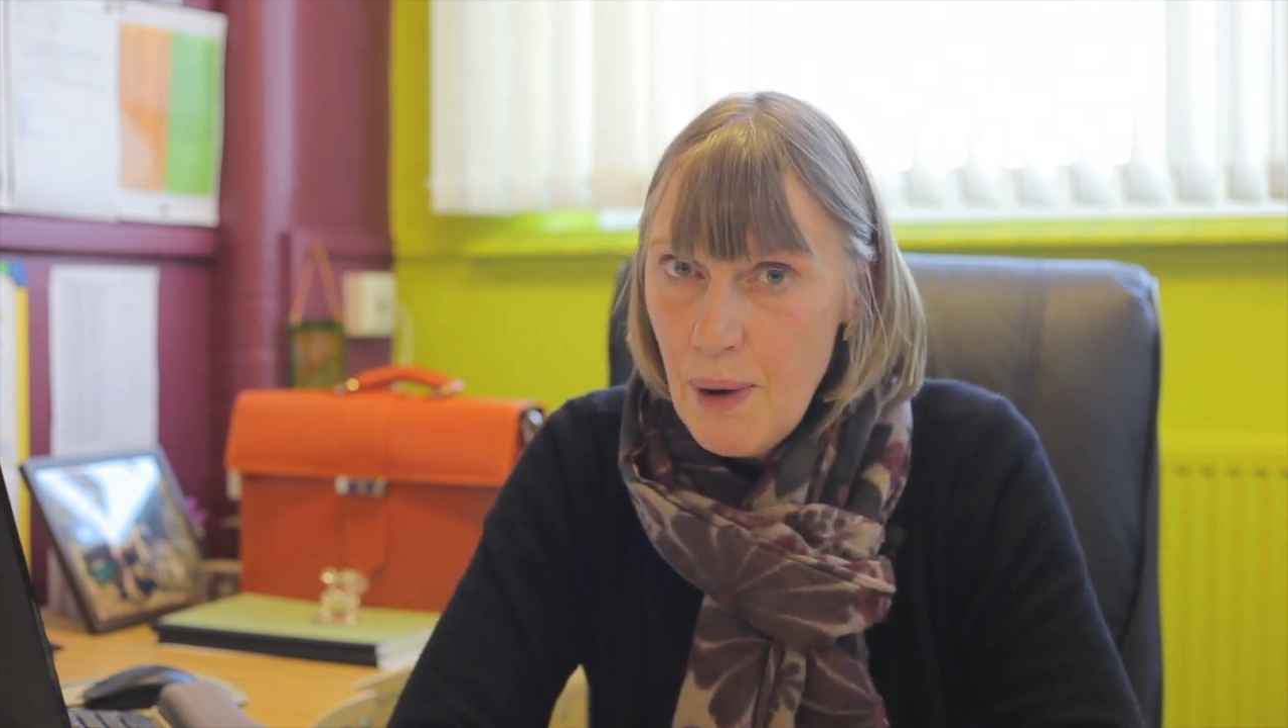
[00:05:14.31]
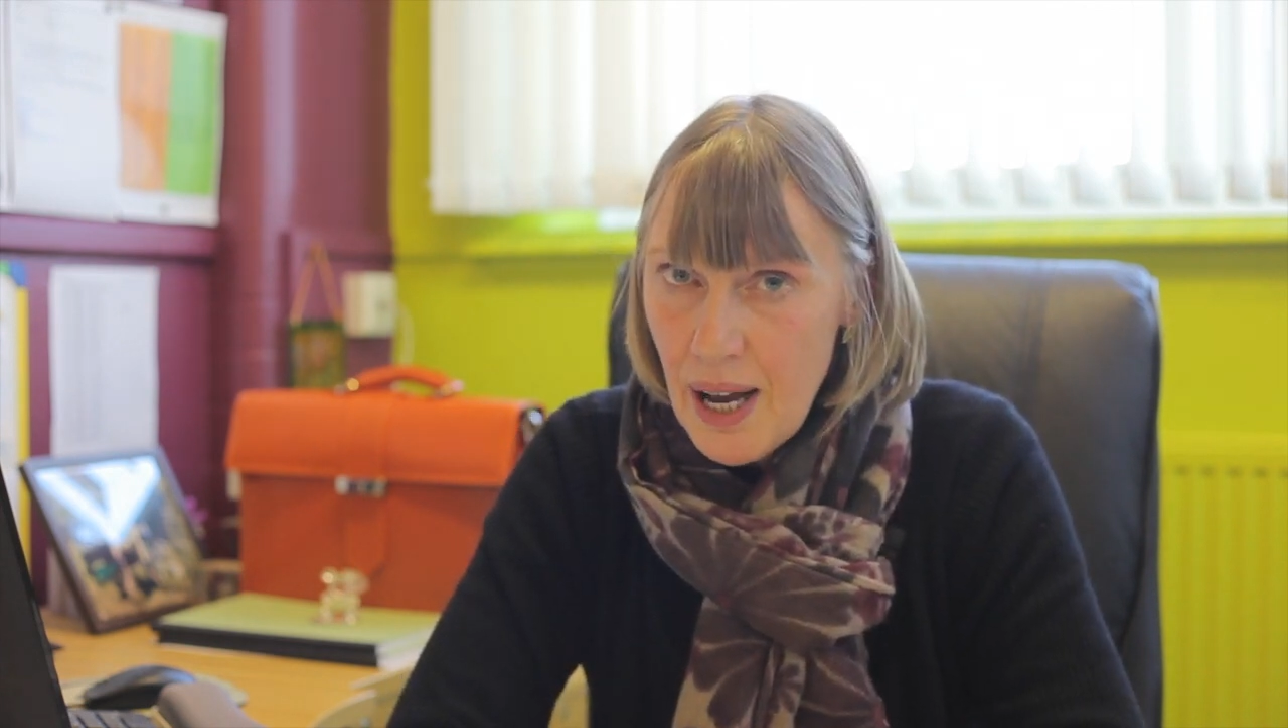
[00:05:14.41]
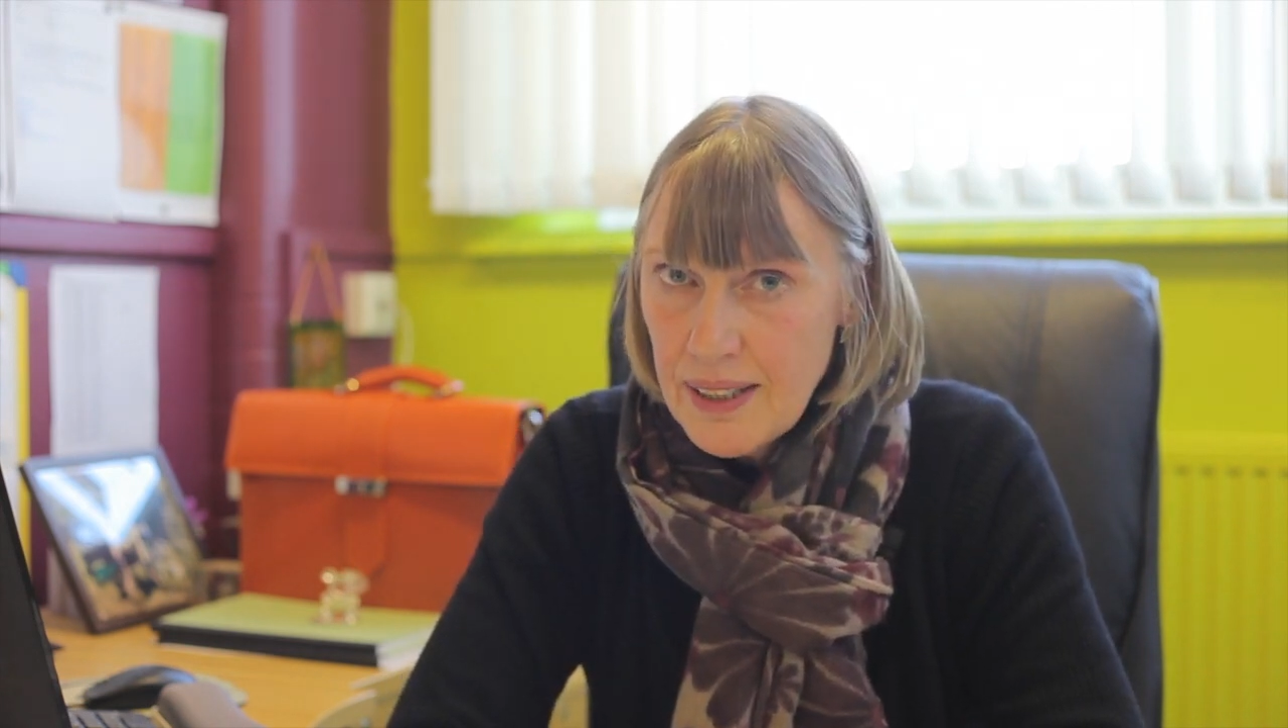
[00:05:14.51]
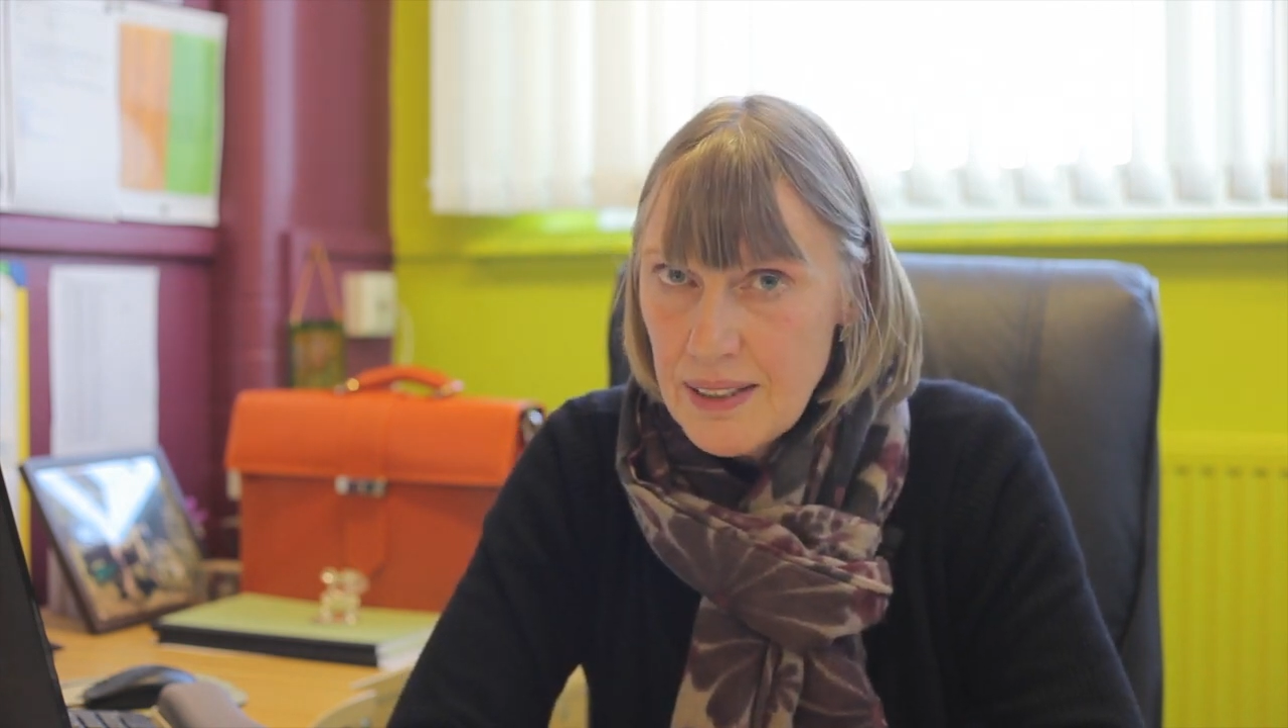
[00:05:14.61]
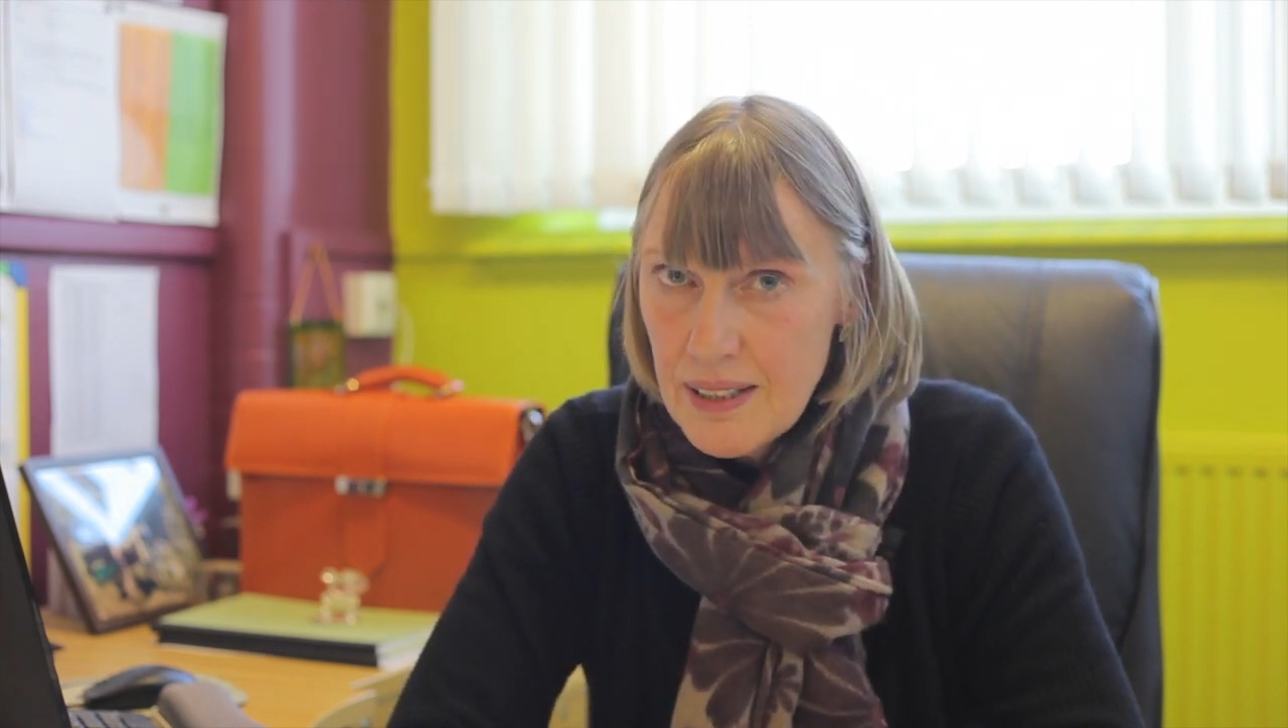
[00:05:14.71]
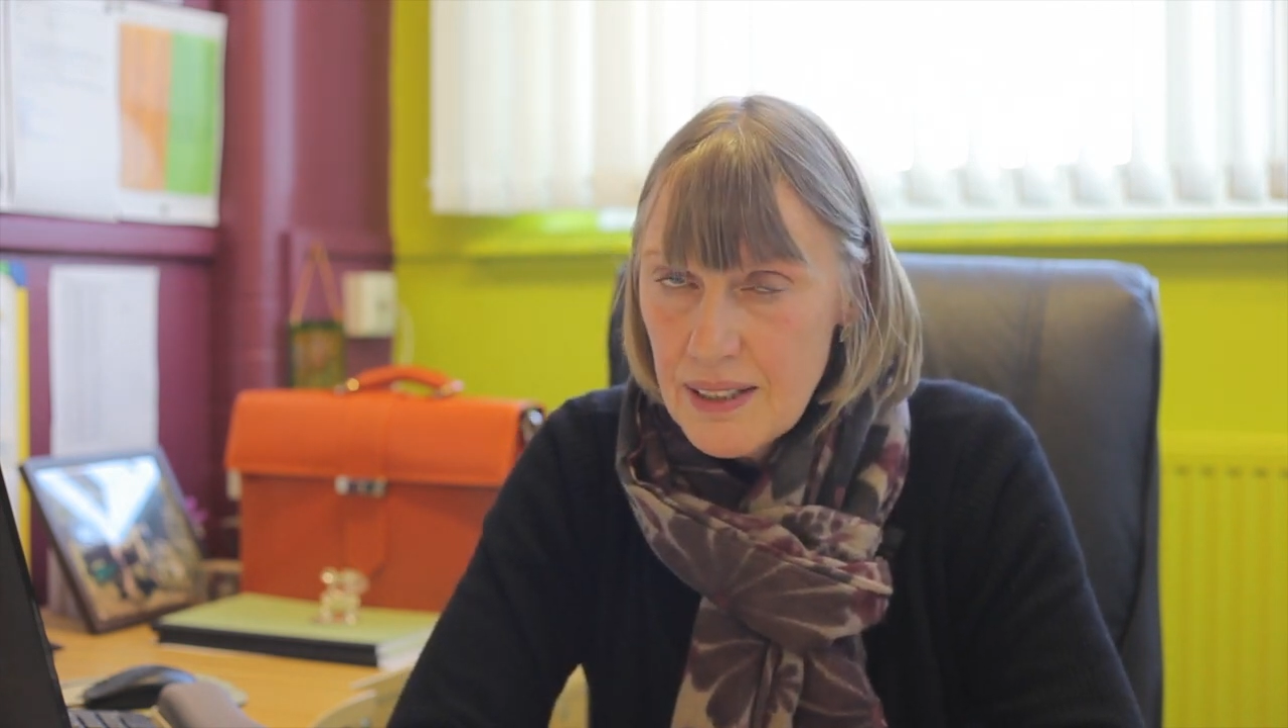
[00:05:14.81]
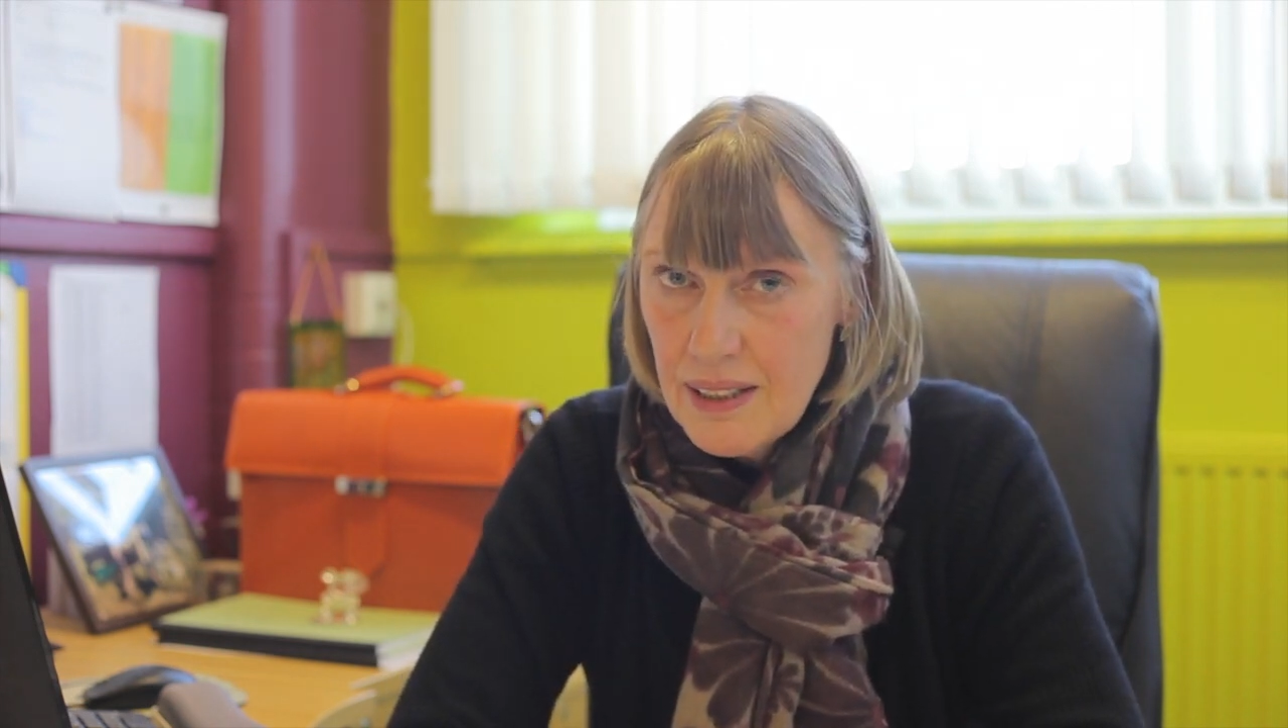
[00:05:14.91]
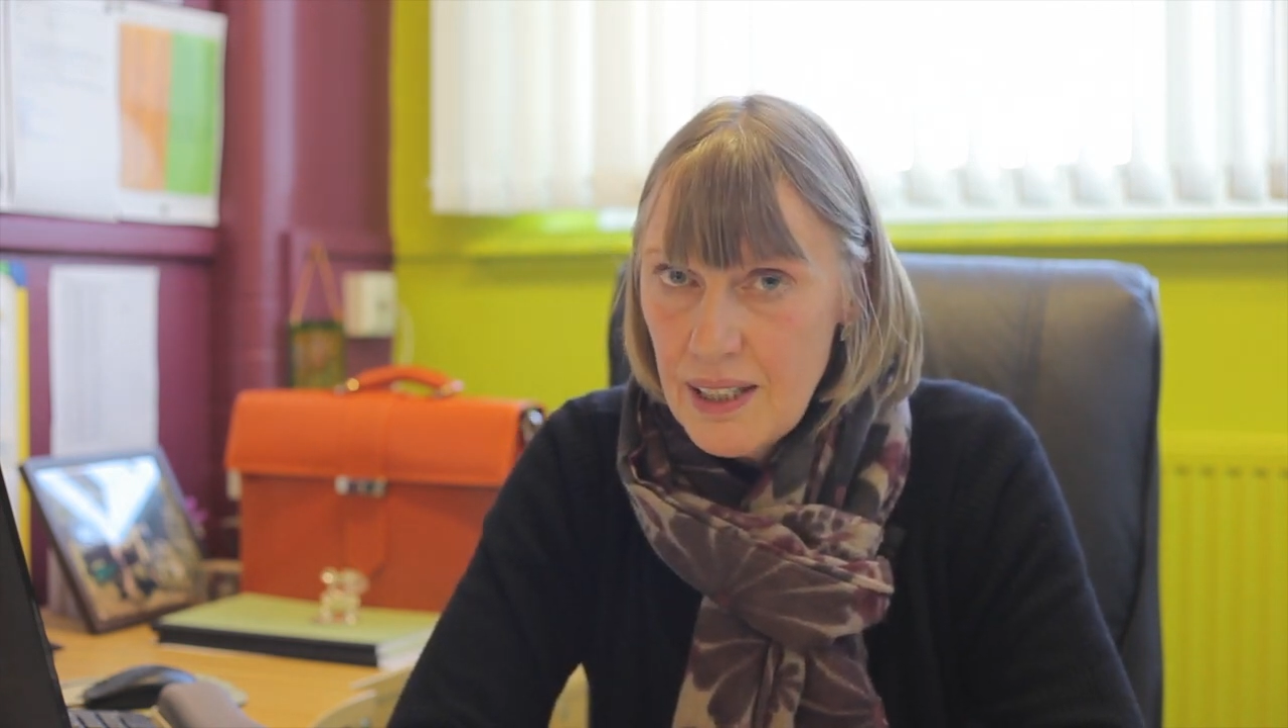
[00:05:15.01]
mind.